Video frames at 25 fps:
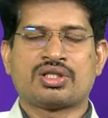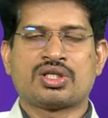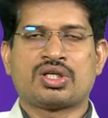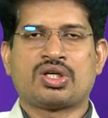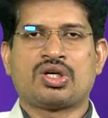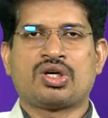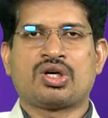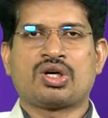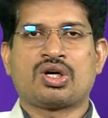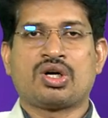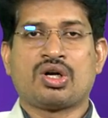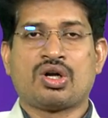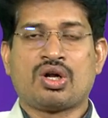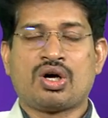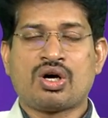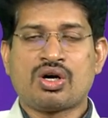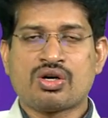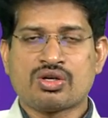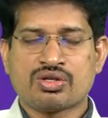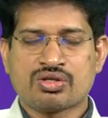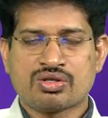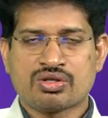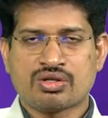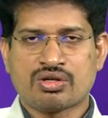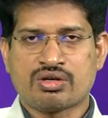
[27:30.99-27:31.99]
or
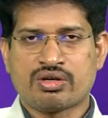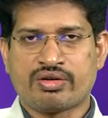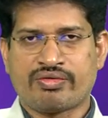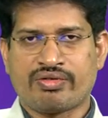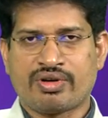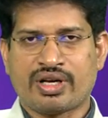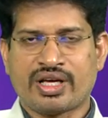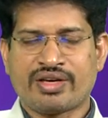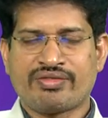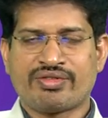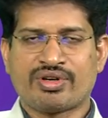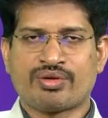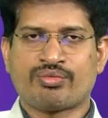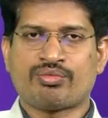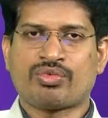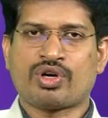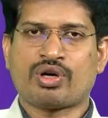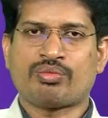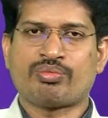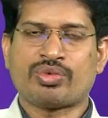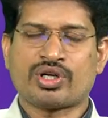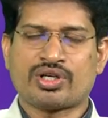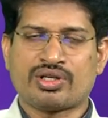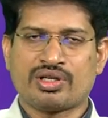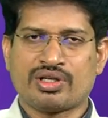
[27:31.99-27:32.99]
loss of life and
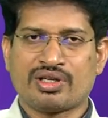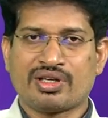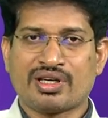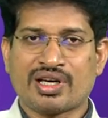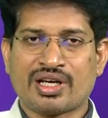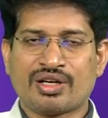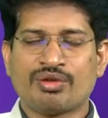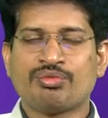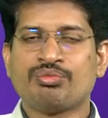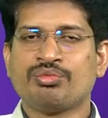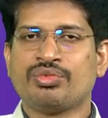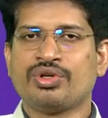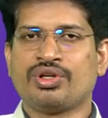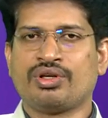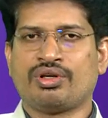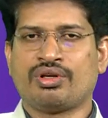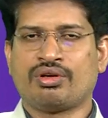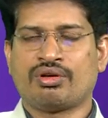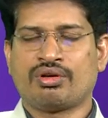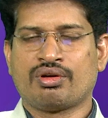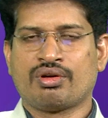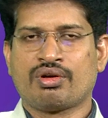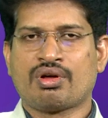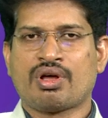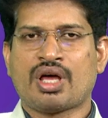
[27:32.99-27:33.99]
property can be
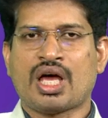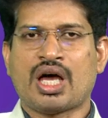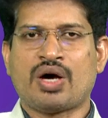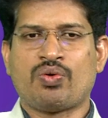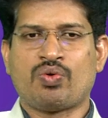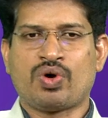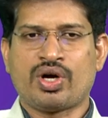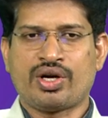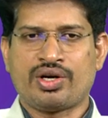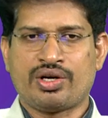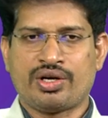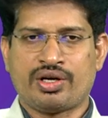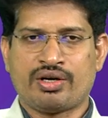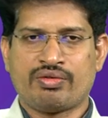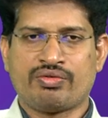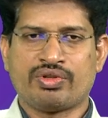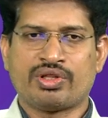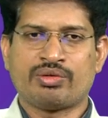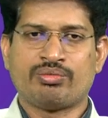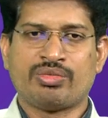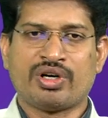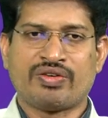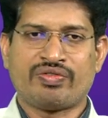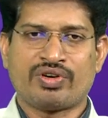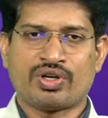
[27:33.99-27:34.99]
avoided with
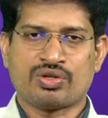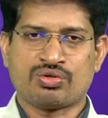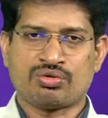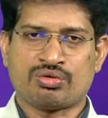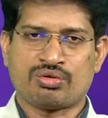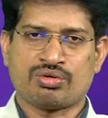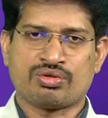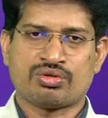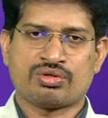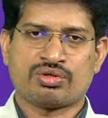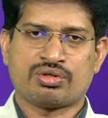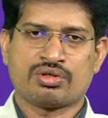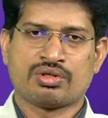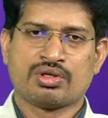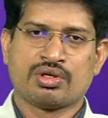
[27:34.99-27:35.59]
buffer zones